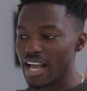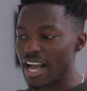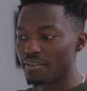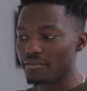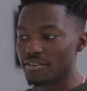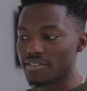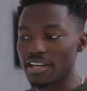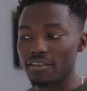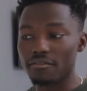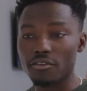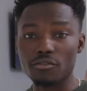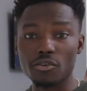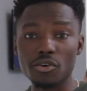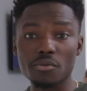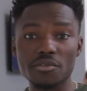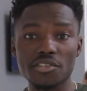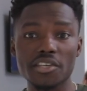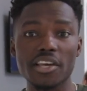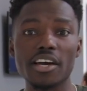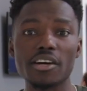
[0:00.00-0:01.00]
having to have a
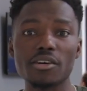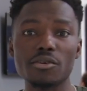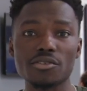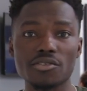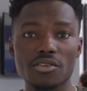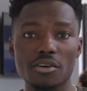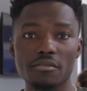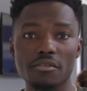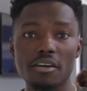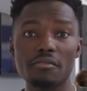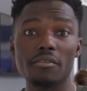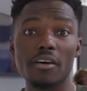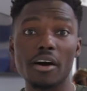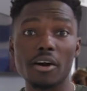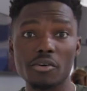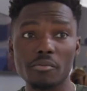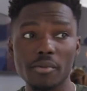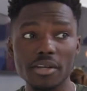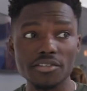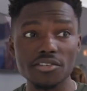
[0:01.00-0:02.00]
room scale sort of
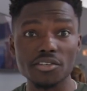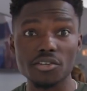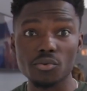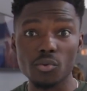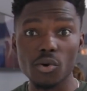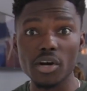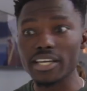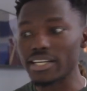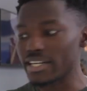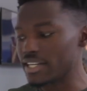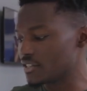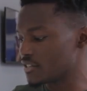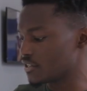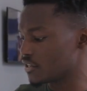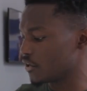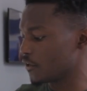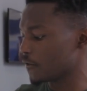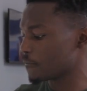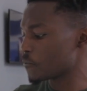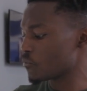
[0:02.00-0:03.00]
environment to do what you need
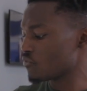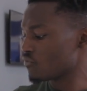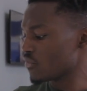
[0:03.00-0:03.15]
to do.